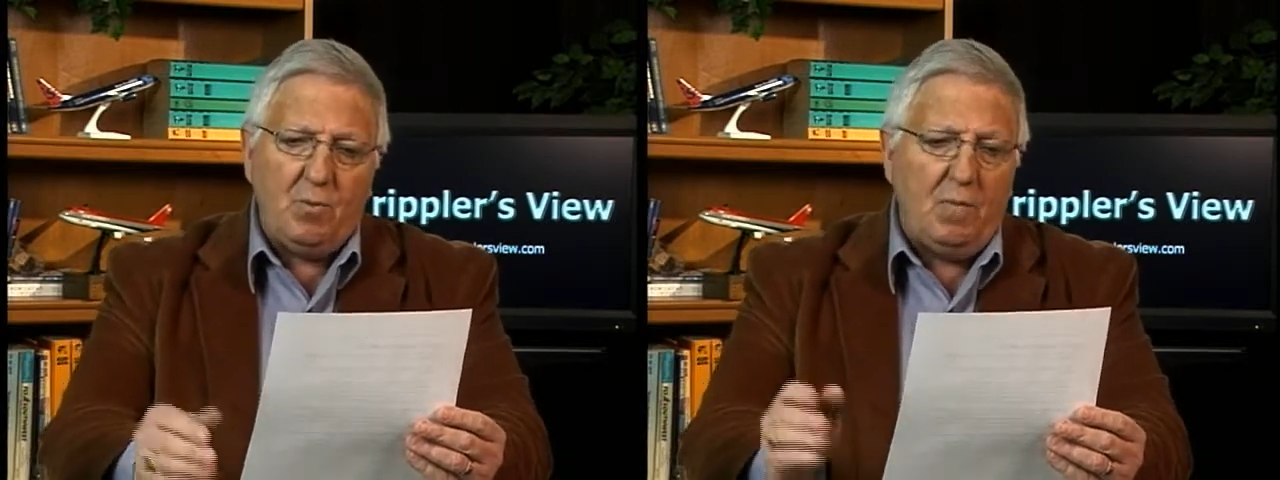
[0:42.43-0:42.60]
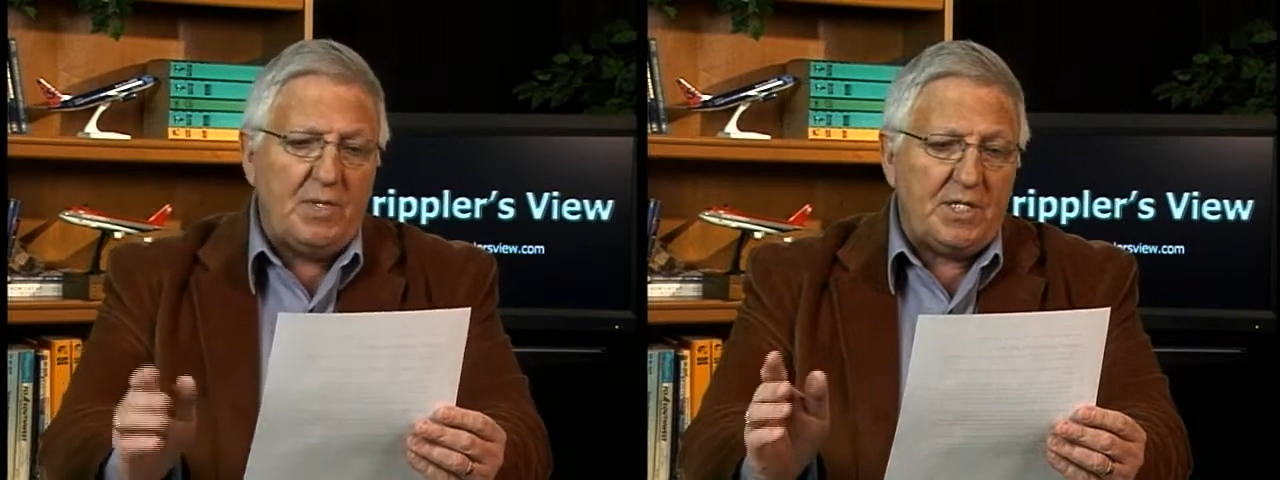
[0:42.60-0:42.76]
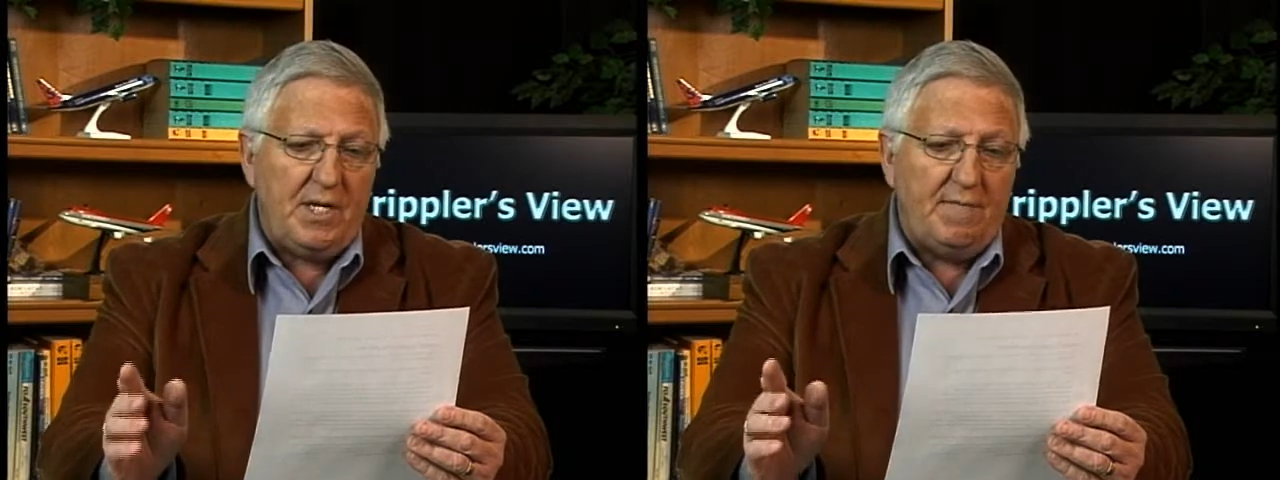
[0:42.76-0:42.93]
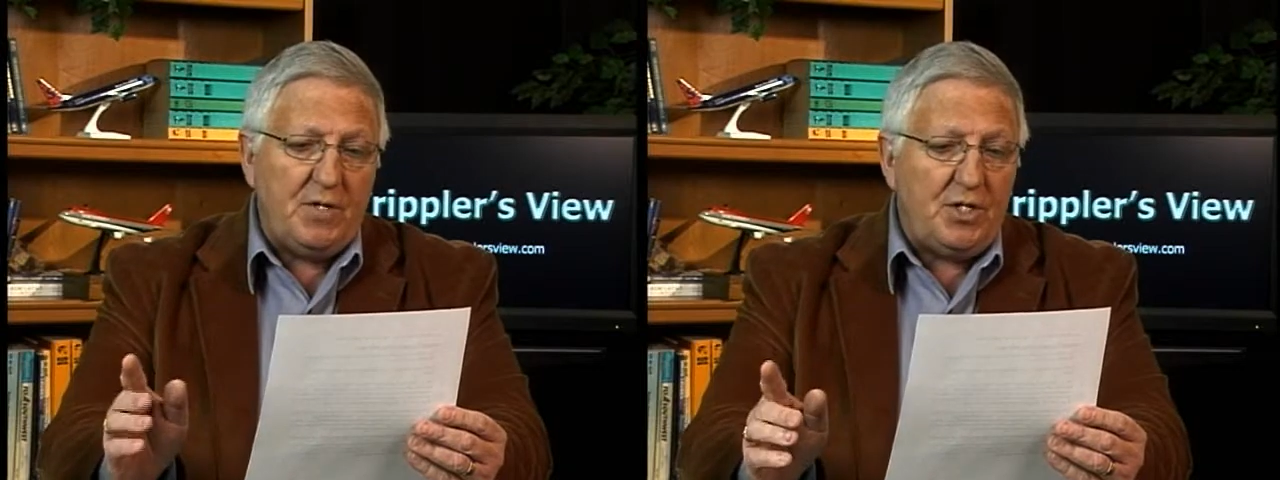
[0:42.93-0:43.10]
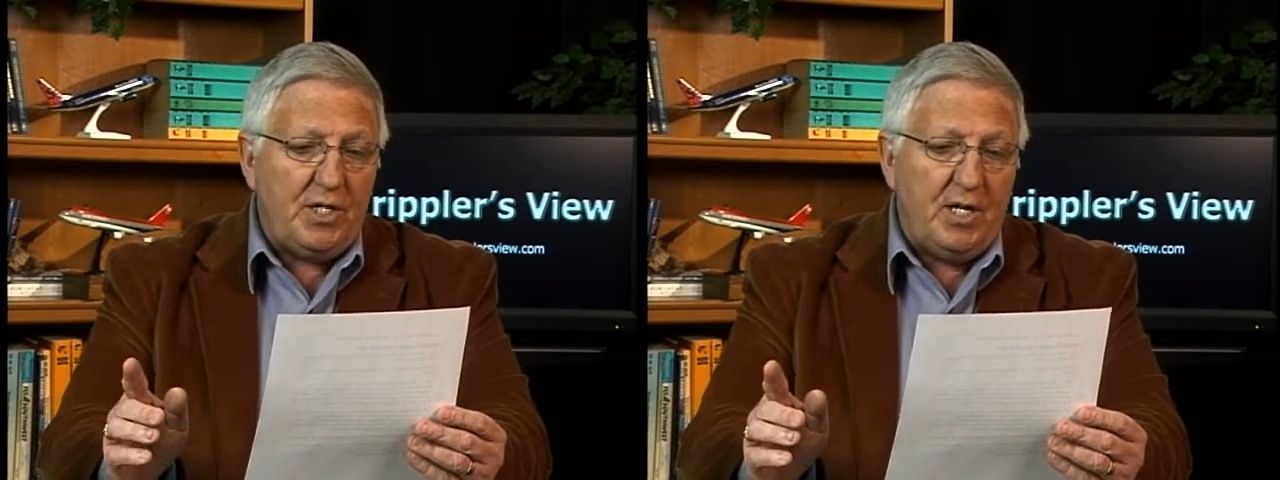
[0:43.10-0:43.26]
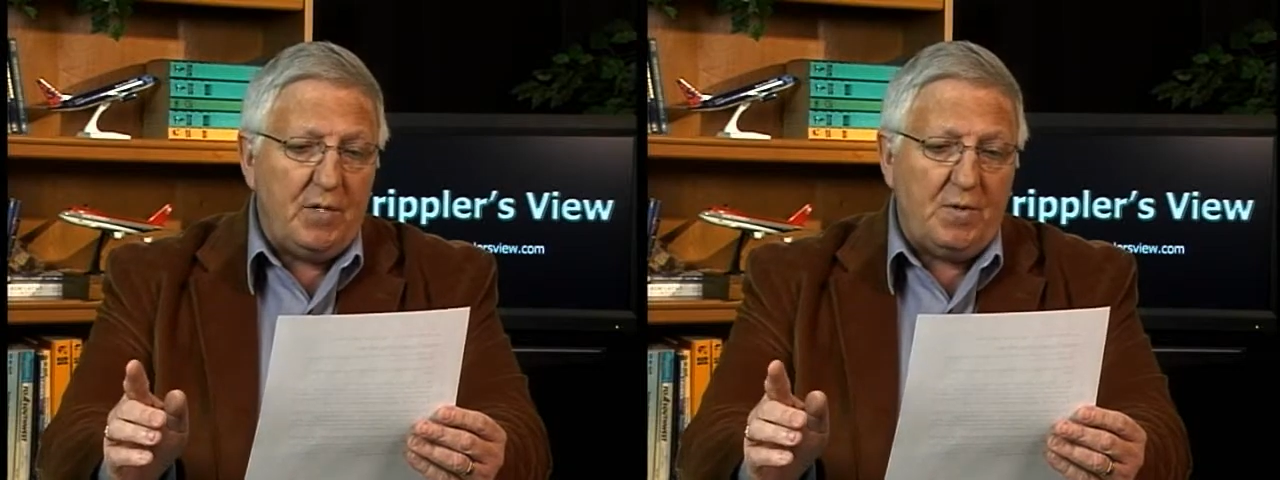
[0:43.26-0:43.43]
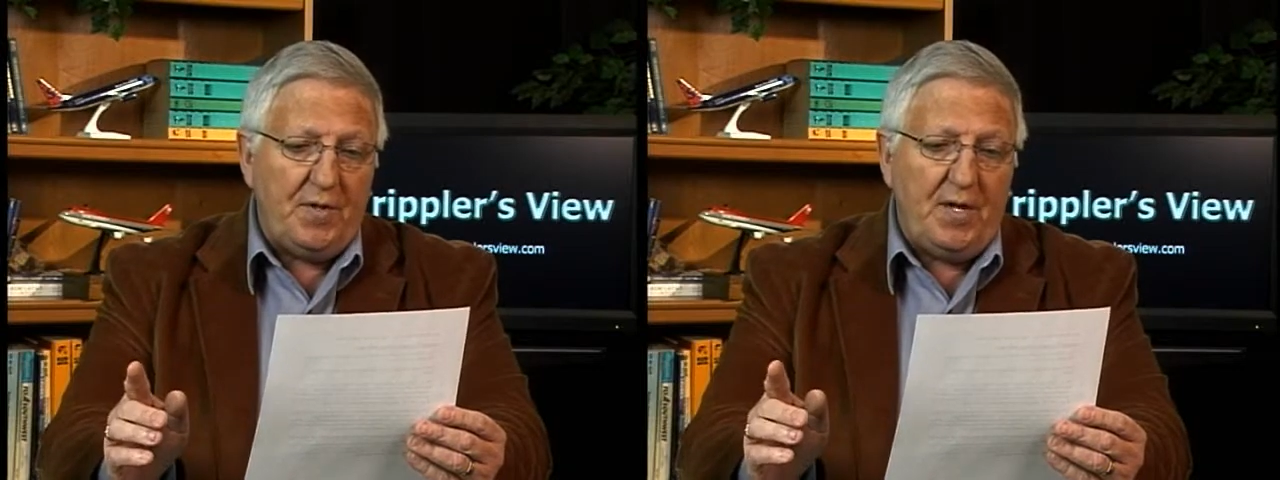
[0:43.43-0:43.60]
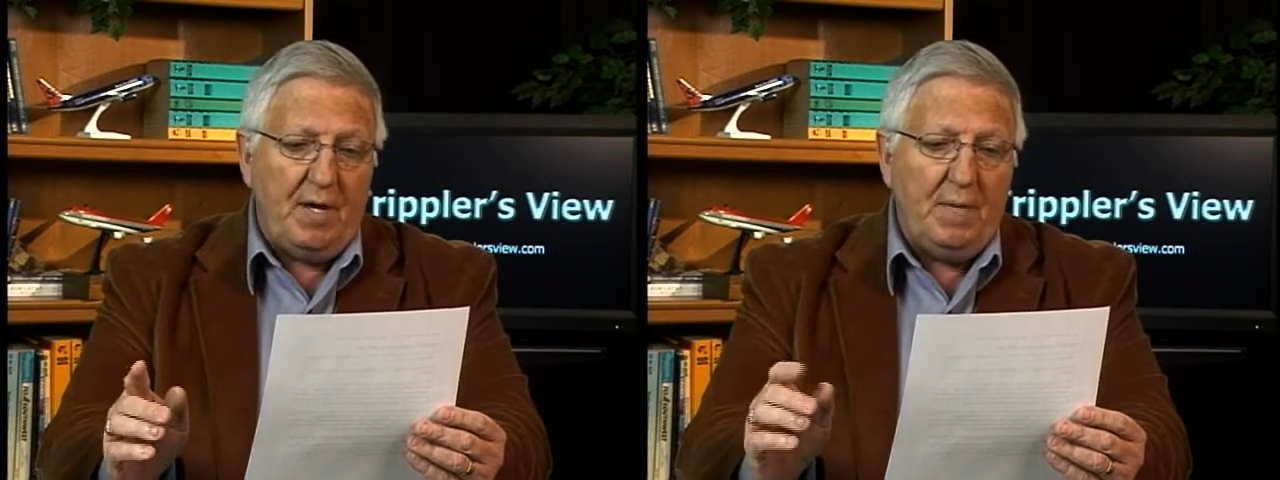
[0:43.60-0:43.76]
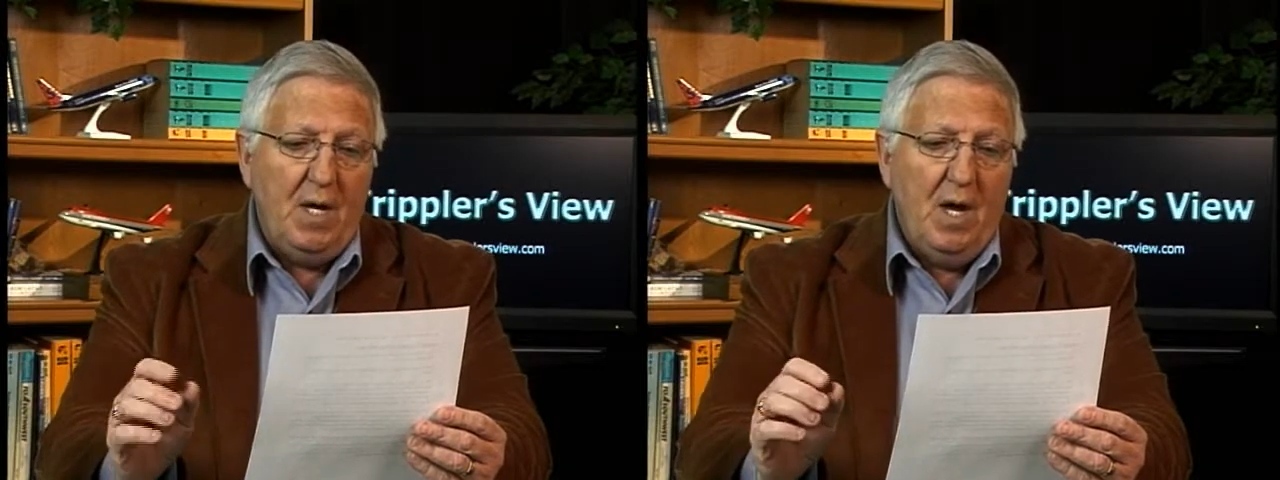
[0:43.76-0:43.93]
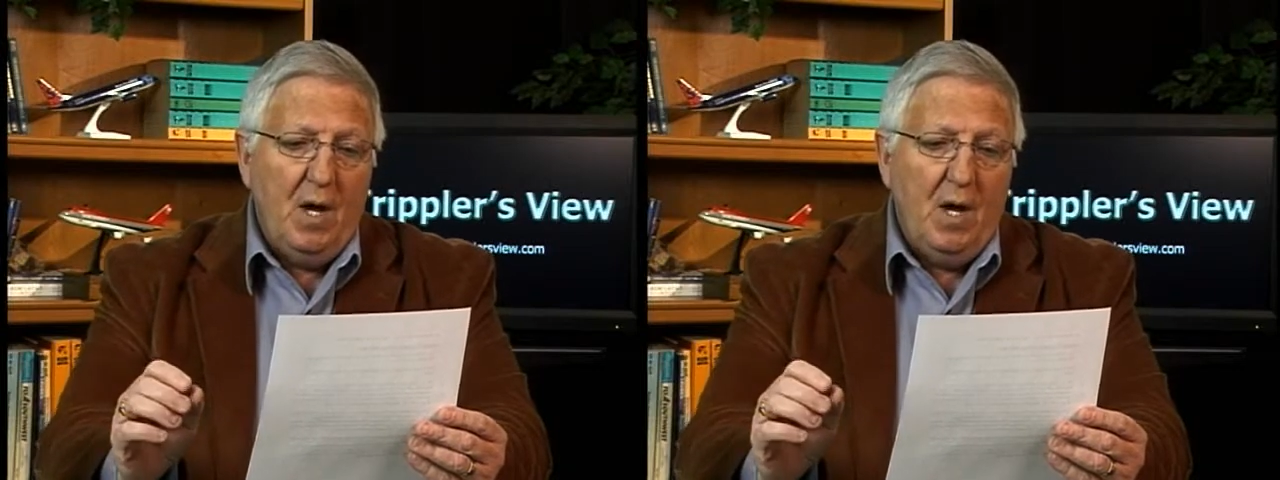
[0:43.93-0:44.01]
What was never shared with them